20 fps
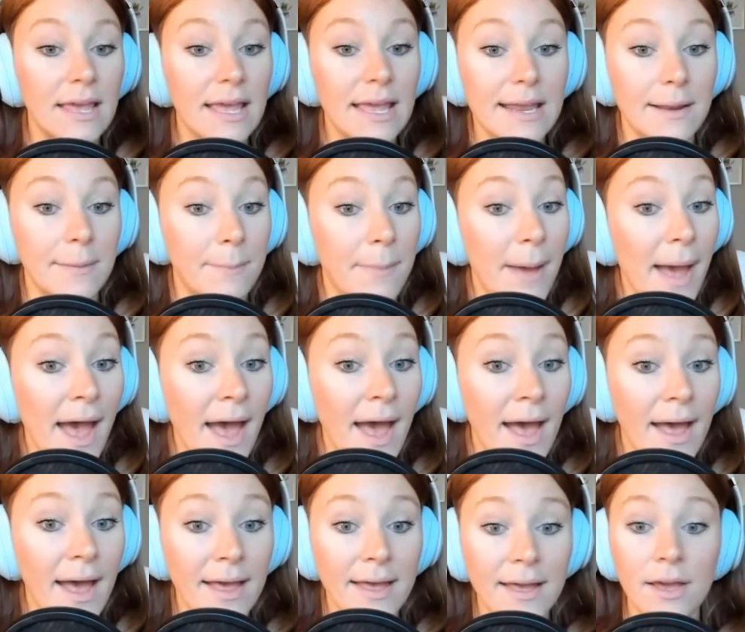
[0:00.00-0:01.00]
in a
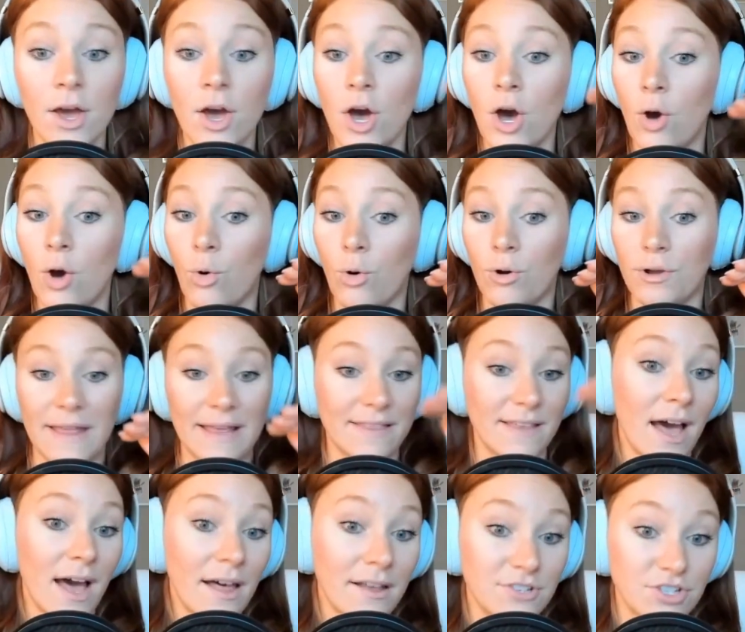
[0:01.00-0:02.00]
bag or like the
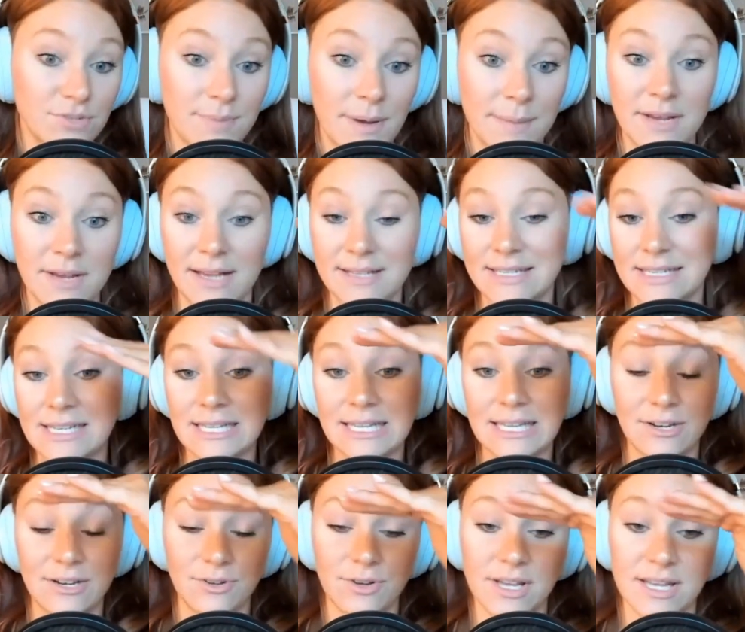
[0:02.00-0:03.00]
collagen peptides, like a
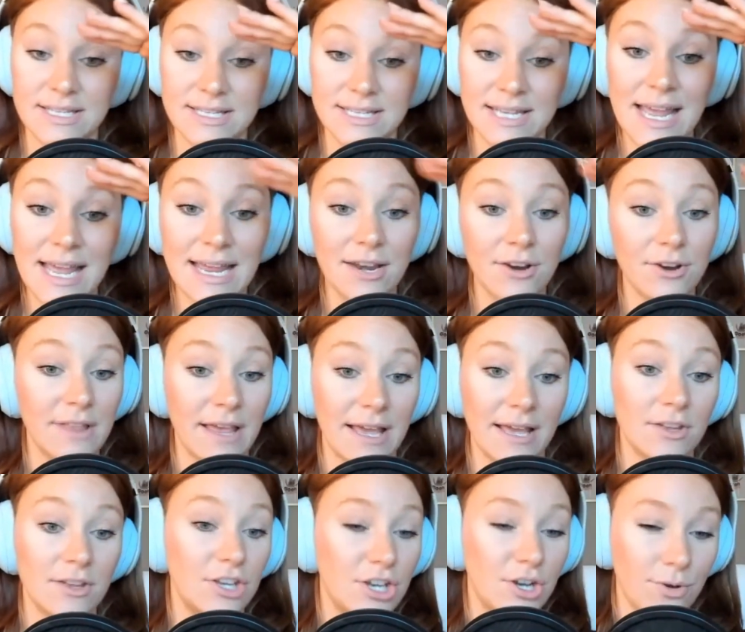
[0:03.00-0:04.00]
little container, like,
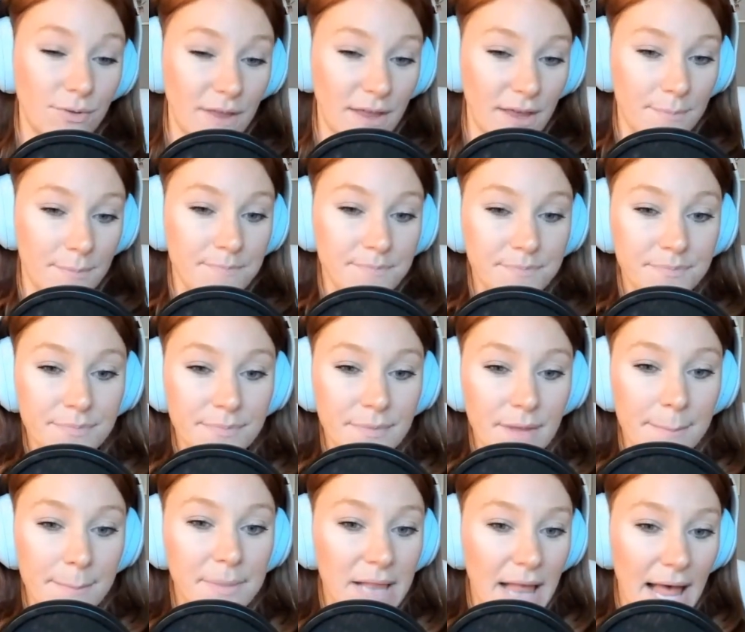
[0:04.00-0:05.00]
the
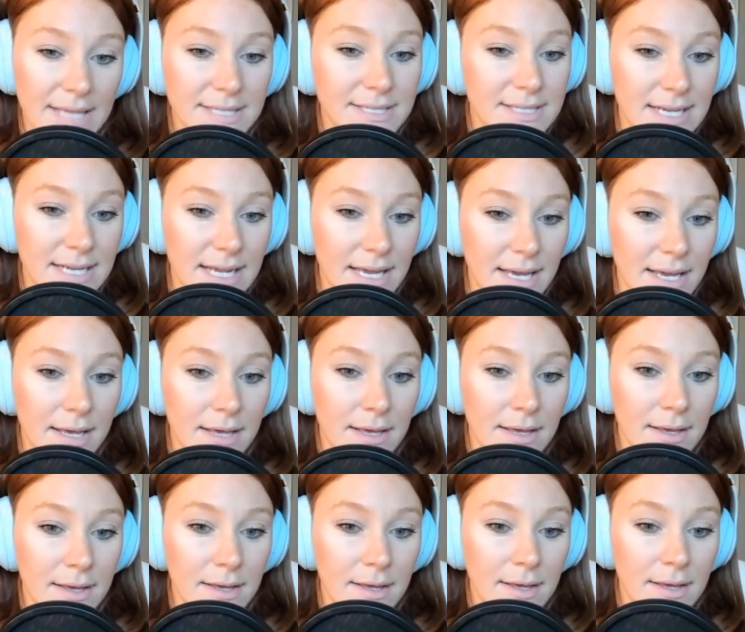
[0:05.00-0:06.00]
plastic
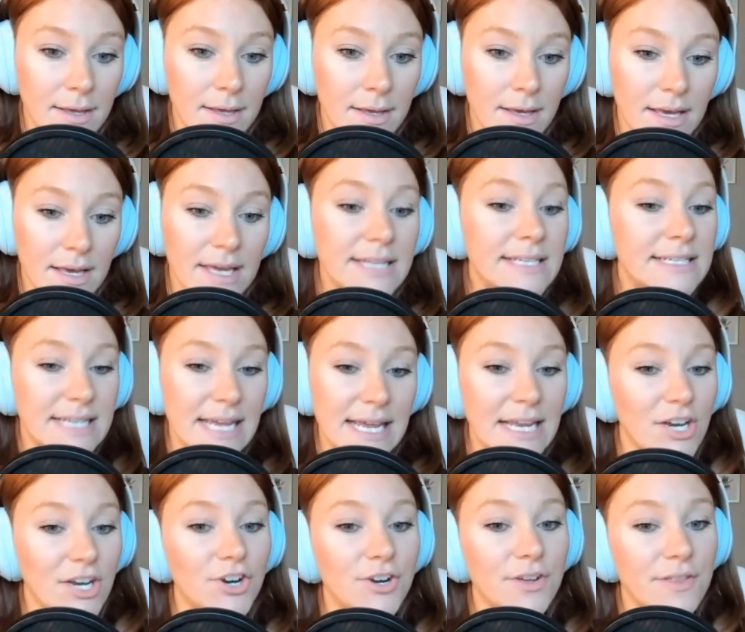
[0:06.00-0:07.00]

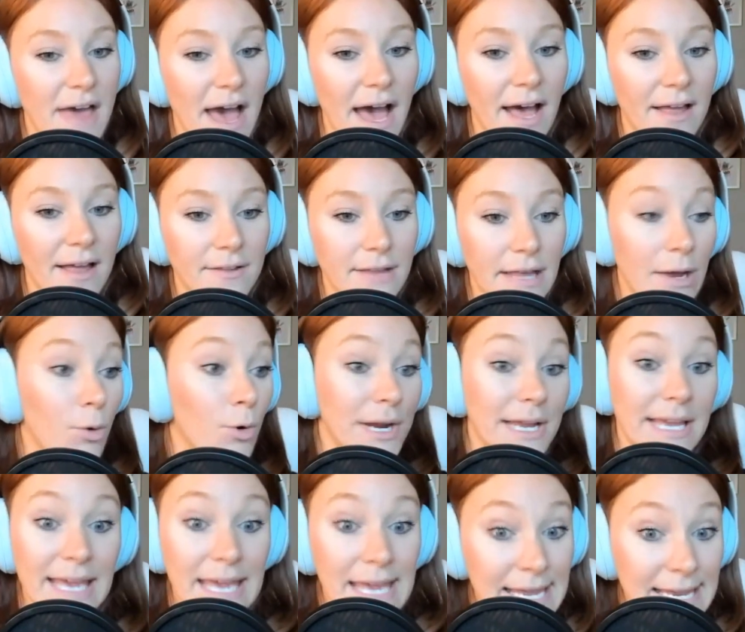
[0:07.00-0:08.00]
container that like
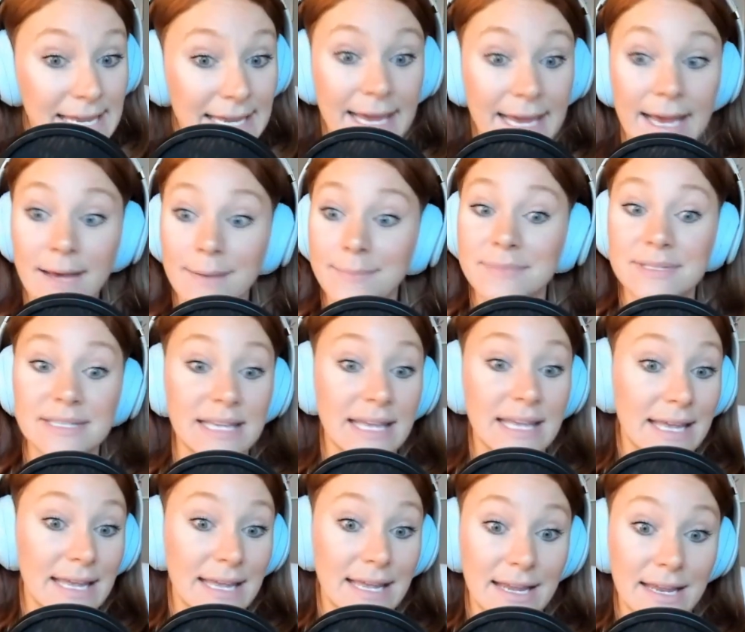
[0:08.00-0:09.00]
Orgain comes
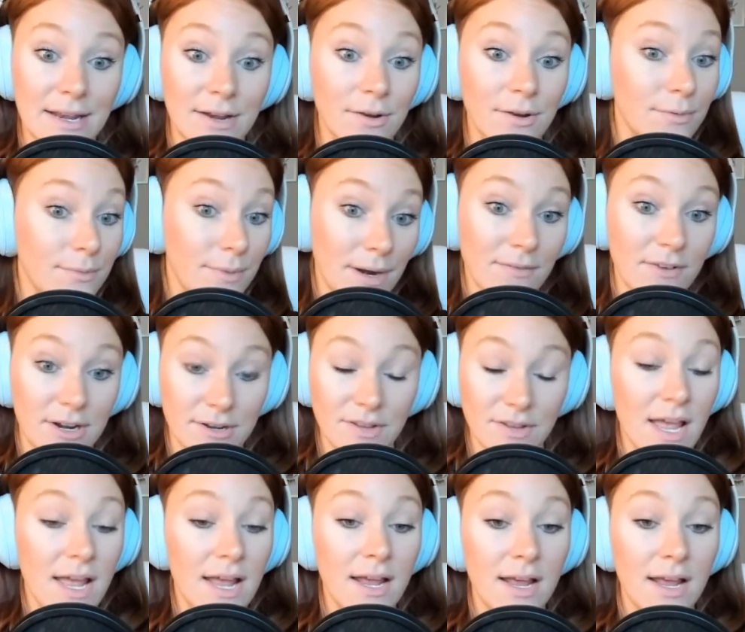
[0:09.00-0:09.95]
in, whatever it is.